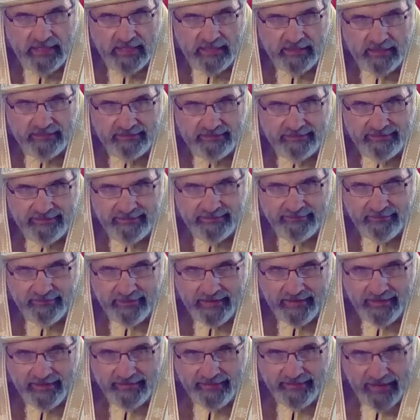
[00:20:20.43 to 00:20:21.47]
He can
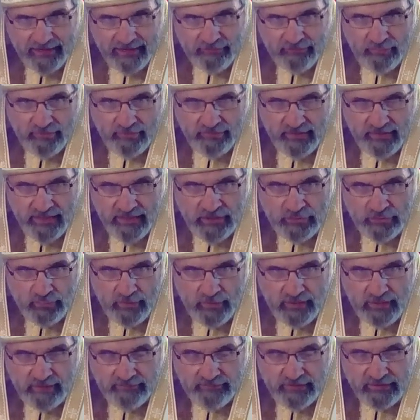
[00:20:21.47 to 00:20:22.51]
connect with
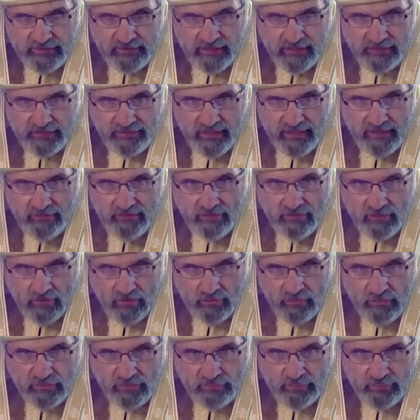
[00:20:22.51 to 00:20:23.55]
each one of us because he
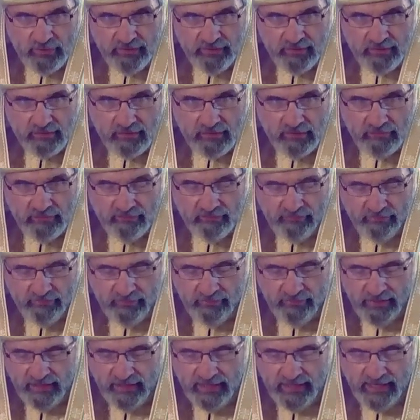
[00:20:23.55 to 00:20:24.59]
knows what you're going
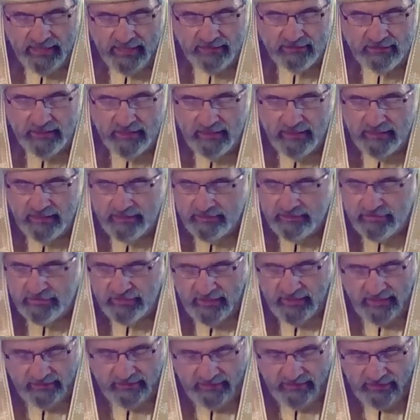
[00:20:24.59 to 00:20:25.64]
through. He can't
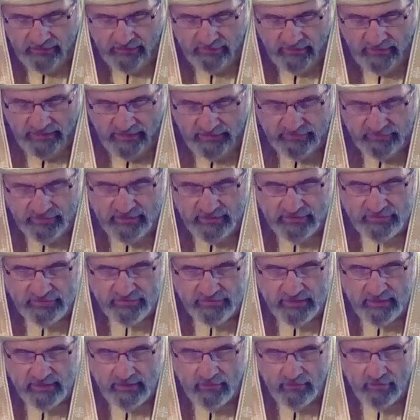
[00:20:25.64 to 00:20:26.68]
say that Christ
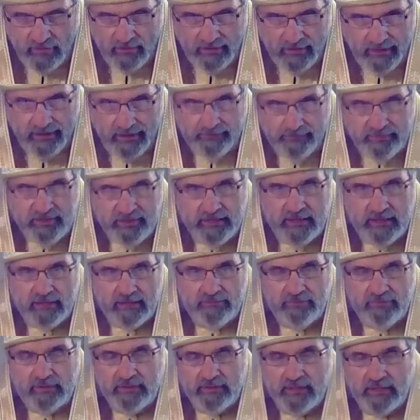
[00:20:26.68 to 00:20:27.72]
is up in
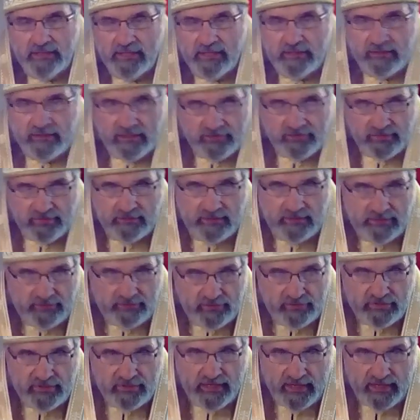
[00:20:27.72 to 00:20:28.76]
heaven and he doesn't
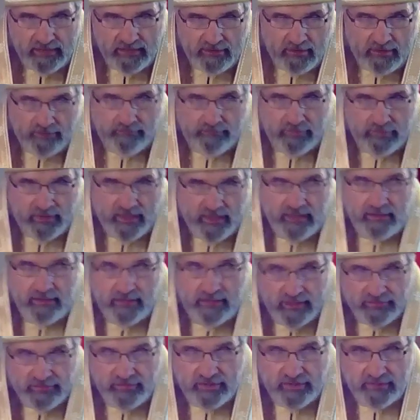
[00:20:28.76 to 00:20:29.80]
understand our
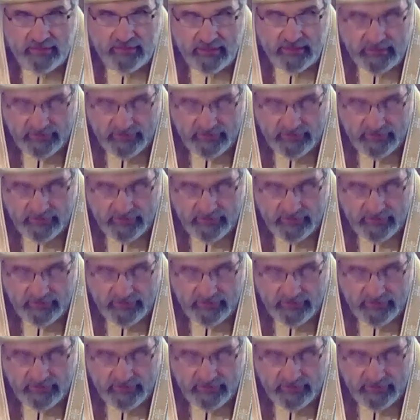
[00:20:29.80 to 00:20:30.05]
plight. Yes, he